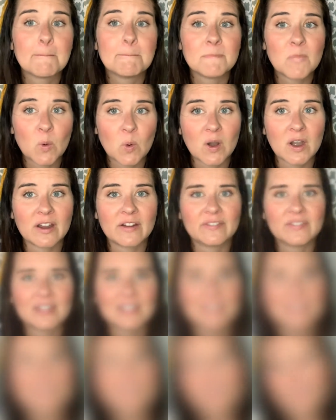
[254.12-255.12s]
more of it.
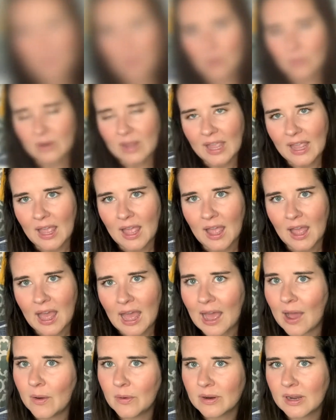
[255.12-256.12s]
Okay,
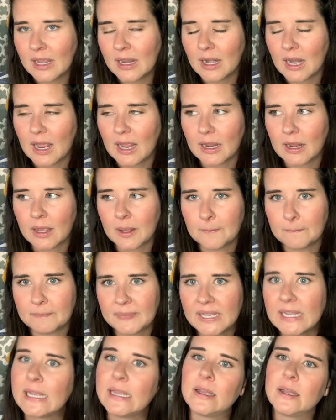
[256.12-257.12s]
how can I
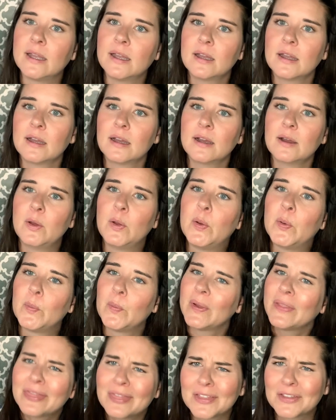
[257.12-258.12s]
compete
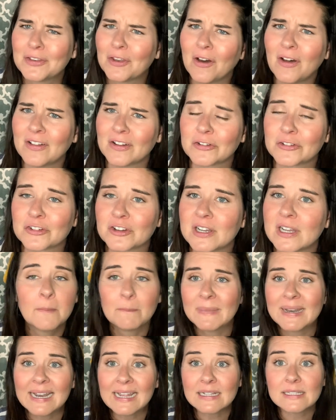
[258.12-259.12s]
with the Dollar Tree? My
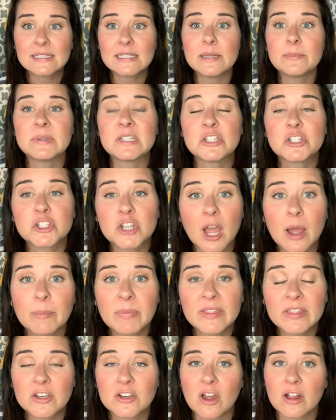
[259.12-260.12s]
next tip is shop at
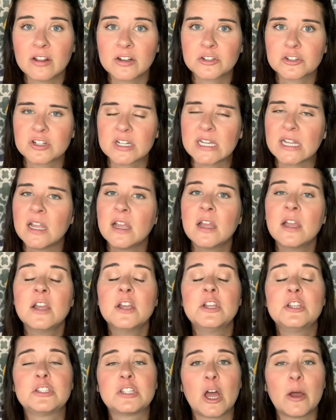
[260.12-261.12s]
the Dollar Tree.
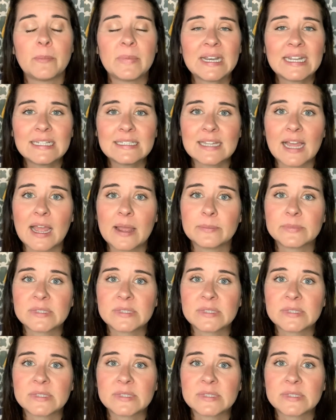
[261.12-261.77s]
So many times